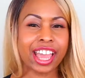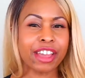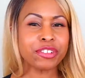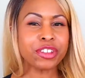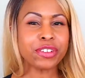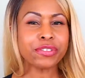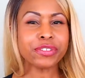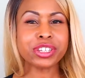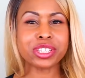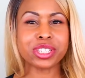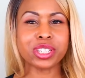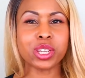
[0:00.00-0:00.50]

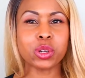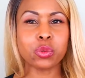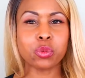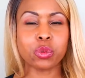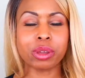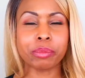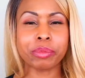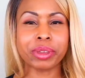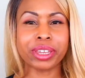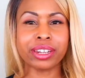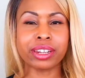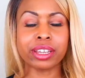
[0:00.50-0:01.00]
ever seen
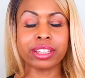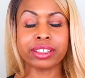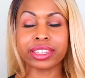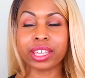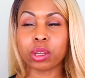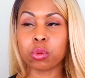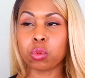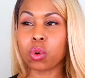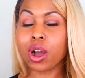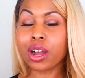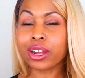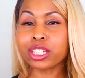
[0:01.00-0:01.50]
women, they
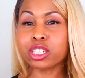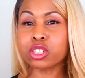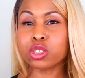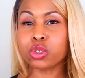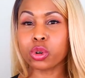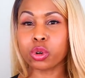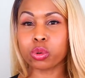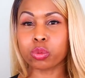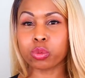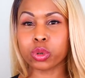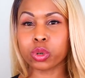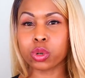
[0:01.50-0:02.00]
walk into
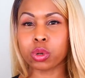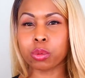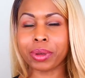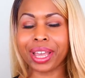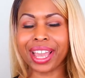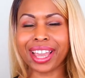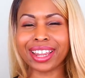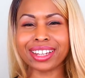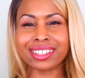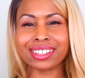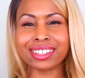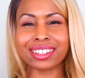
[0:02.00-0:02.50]
a room
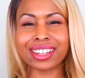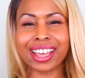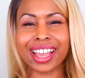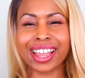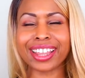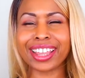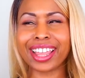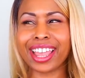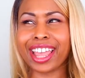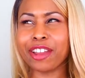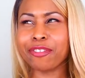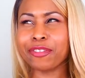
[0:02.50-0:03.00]
and it's like
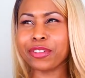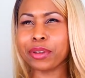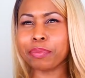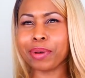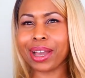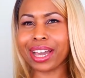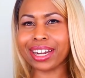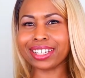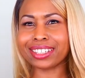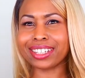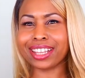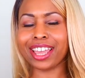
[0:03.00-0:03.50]

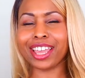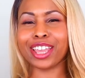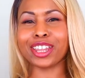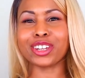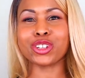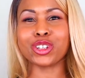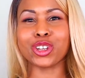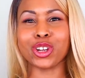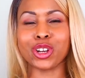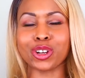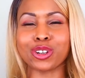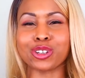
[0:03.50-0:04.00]
everybody's head
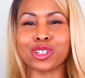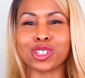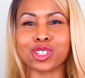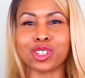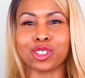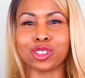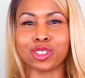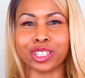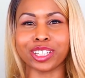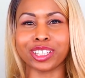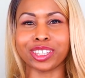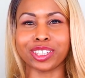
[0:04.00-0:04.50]
turns to
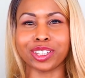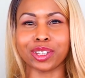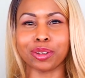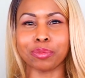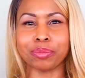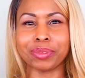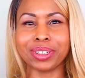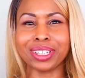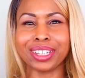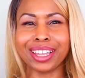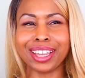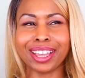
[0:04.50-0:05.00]
look at them?
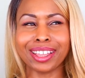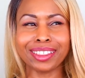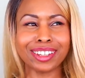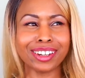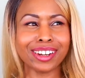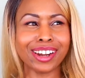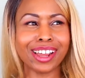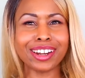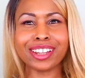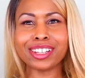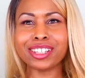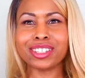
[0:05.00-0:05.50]
They're
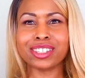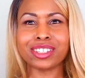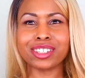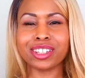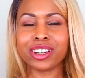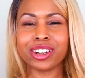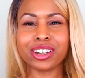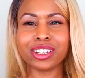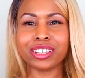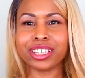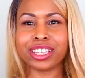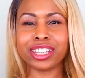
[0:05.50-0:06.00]
not
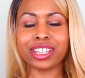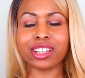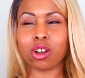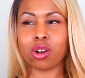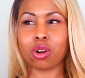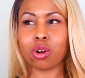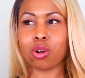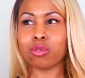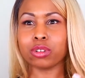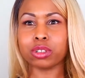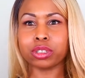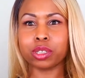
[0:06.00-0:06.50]
necessarily
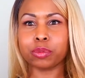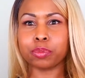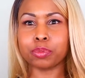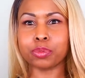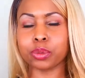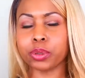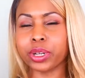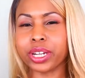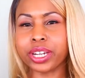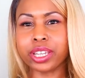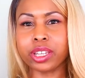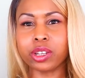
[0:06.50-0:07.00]
overly
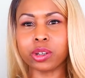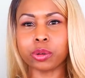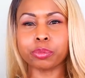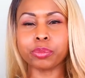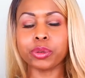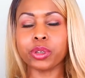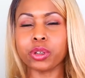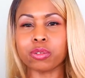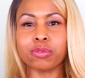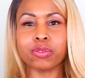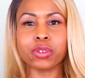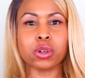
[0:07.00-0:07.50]
pretty or
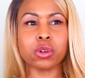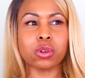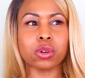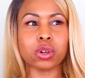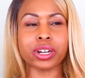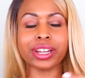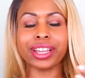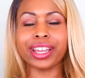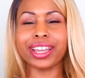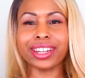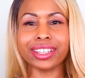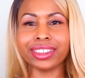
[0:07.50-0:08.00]
beautiful
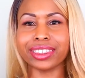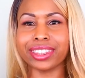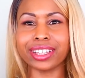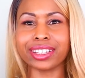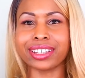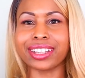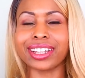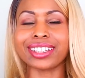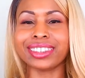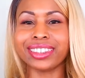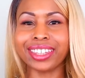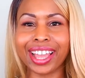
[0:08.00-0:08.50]
or anything
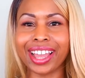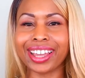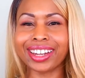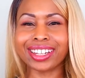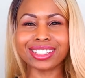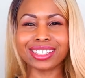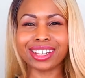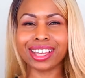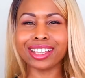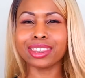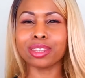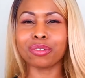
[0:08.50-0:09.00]
like that.
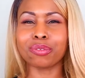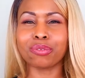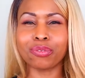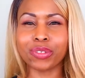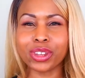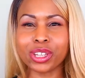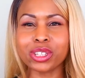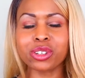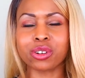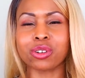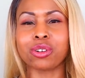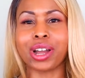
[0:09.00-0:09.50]
It's not the
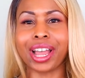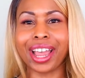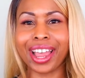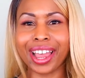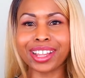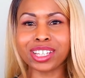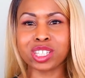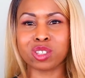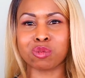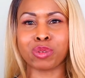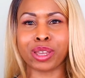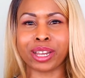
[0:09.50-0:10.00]
physical
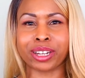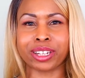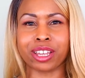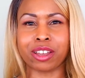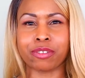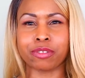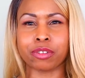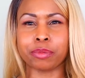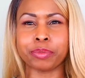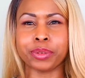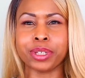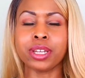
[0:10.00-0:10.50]
aspect of
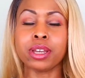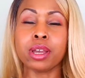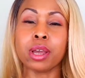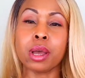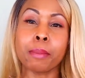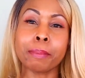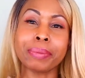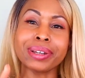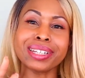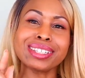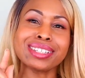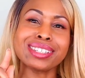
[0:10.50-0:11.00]
them,
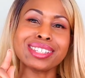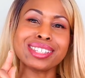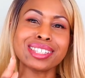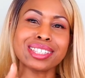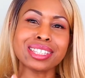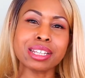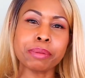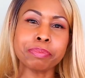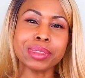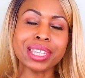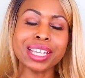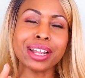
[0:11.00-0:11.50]
but it's
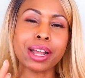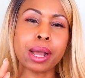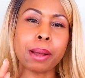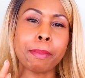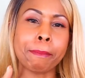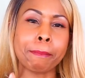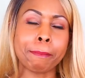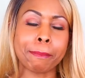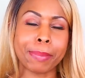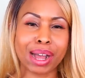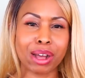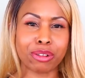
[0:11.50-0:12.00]
something
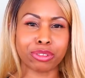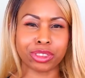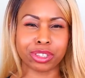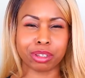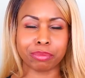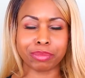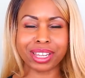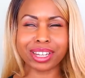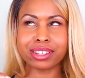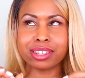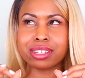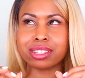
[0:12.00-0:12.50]
about them.
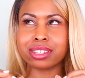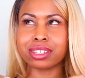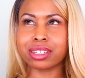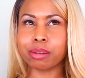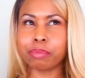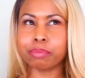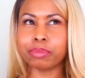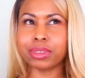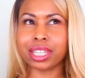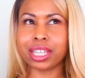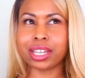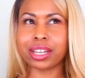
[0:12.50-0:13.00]
It's
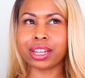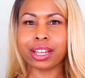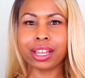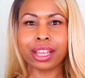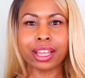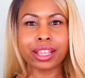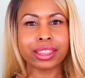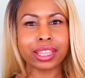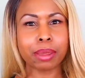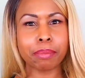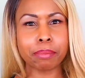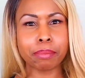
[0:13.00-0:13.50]
something
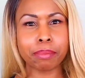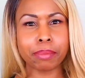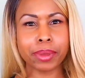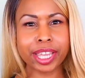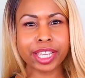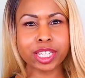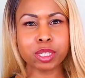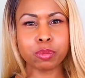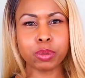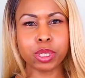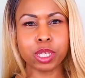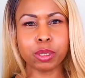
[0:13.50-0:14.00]
that
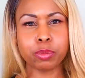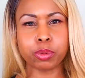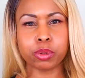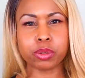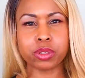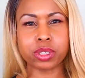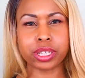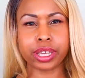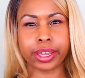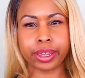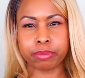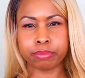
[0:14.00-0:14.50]
makes people
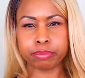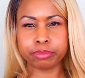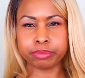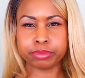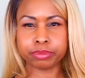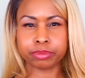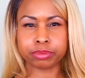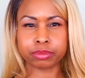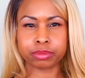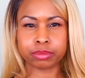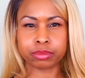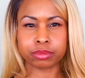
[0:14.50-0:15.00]
say,
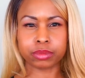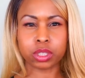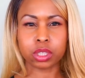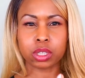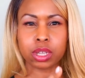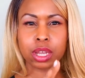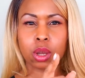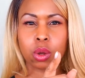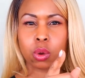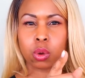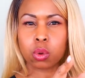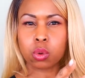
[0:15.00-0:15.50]

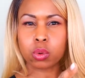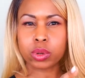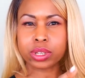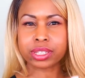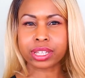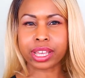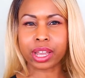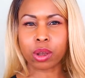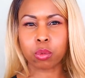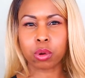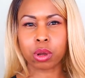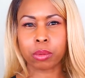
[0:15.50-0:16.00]
who is
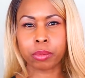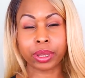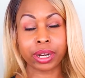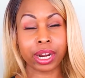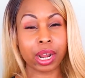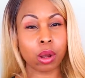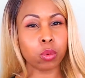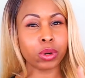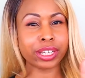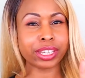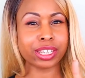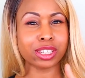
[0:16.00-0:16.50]
that woman? I
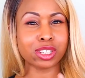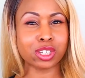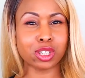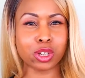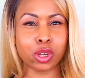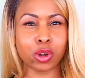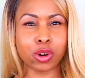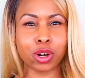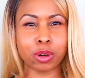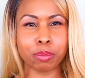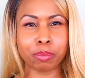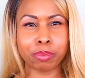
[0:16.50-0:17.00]
want to get to
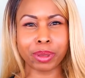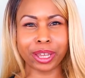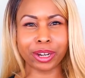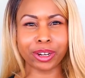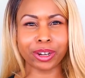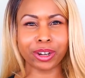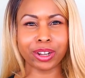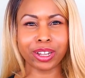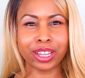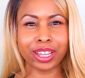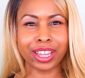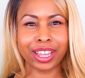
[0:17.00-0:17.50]
know her
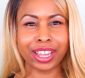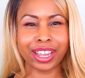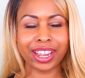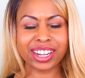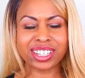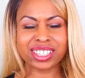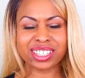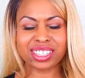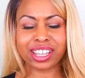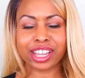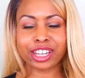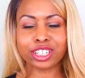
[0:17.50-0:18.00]
better.
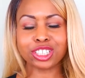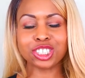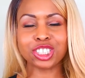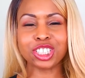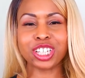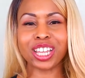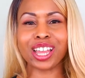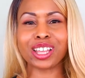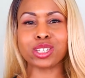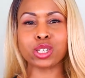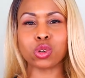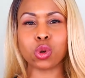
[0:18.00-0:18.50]
It's like she
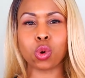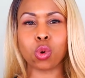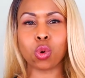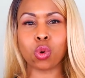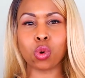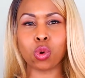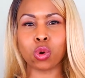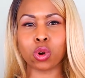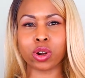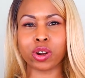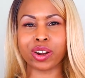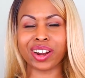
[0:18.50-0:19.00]
has an
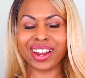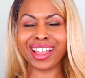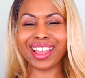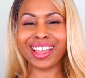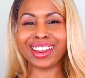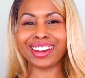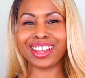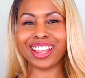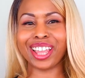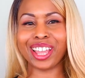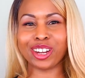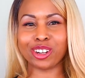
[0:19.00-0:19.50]
aura, an
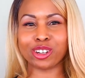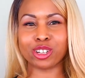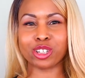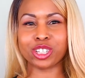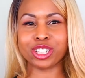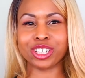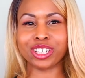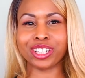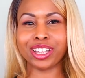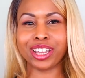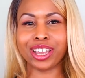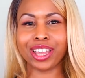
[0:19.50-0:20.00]

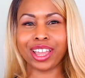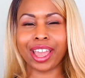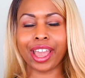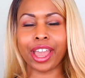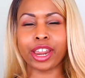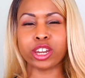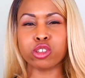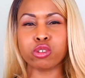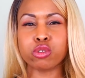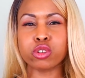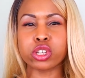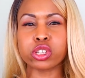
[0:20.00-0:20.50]
energy, and
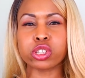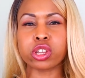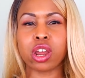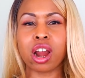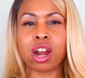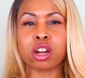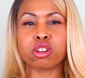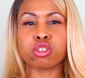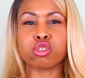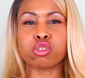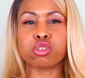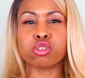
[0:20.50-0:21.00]
you just
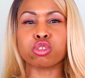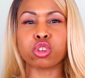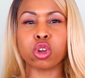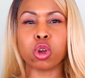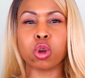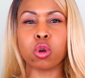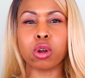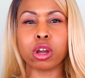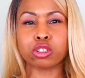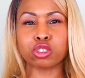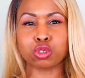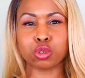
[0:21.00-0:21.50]
are
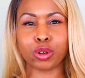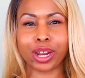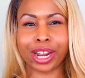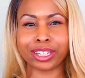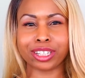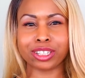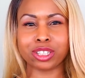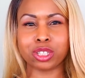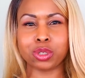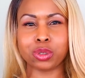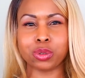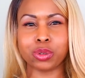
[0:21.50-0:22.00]
so
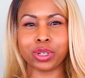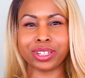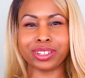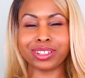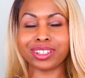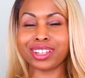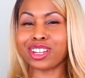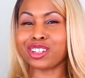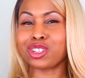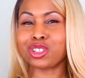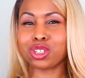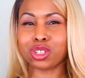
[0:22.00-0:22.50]
attracted to it,
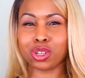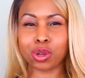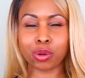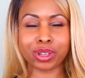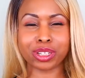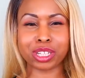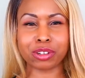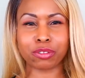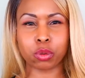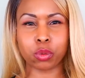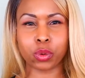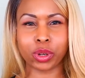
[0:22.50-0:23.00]
and so is
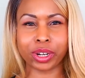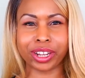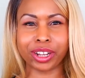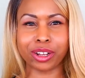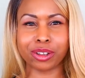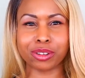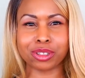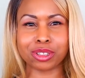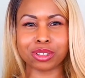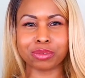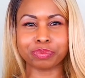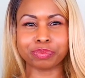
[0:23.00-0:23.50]
everyone
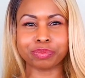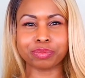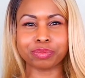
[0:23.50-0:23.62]
else.